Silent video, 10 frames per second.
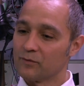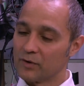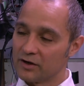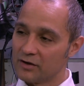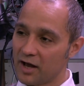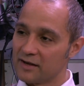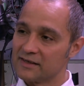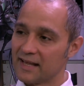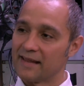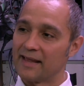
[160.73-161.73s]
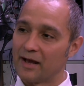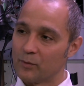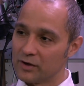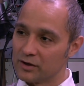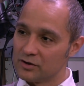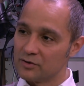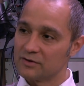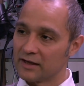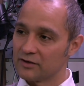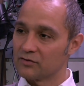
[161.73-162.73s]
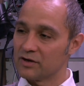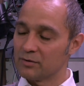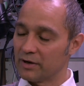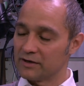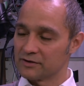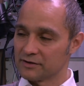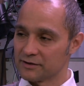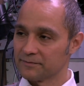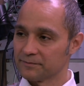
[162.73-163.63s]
We can understand that, we can use that to treat patients.